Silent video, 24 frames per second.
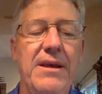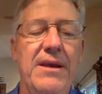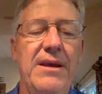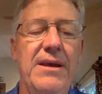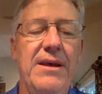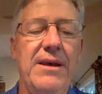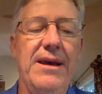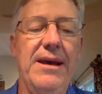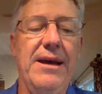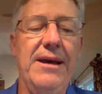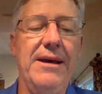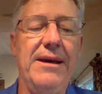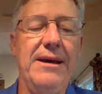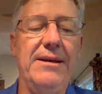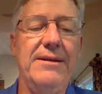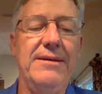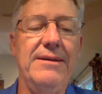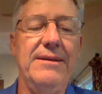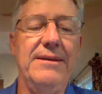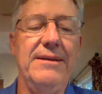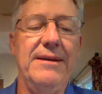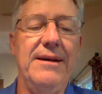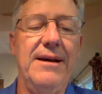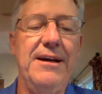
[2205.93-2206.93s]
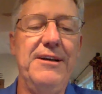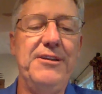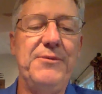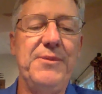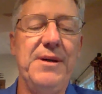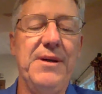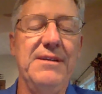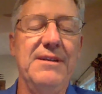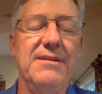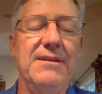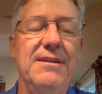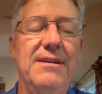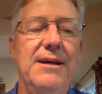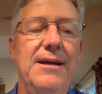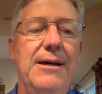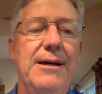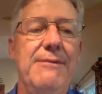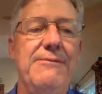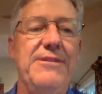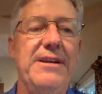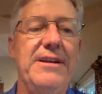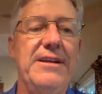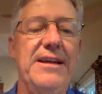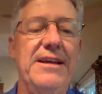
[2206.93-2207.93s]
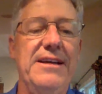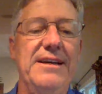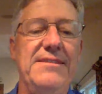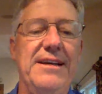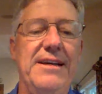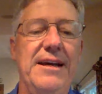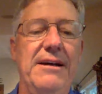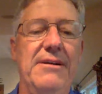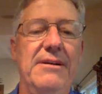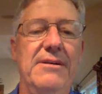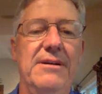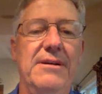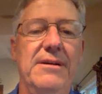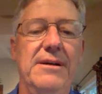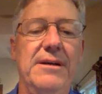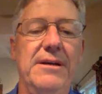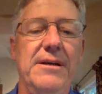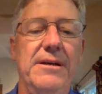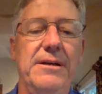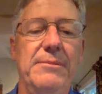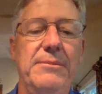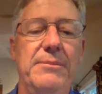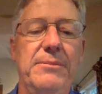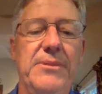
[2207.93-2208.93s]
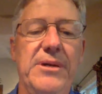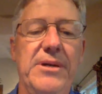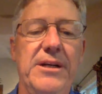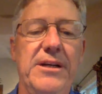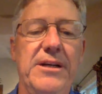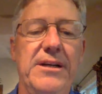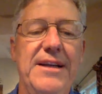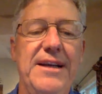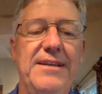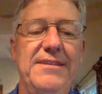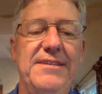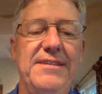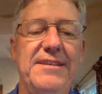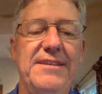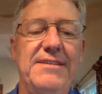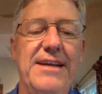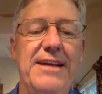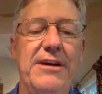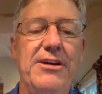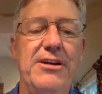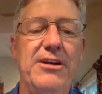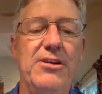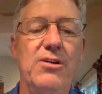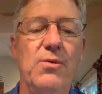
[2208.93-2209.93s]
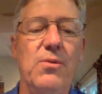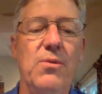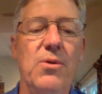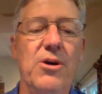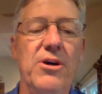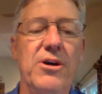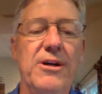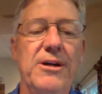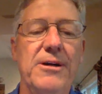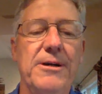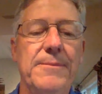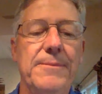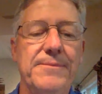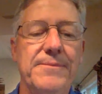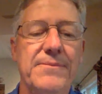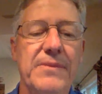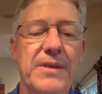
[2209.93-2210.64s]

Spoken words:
And ospreys love to nest out on a nest that's out in the water.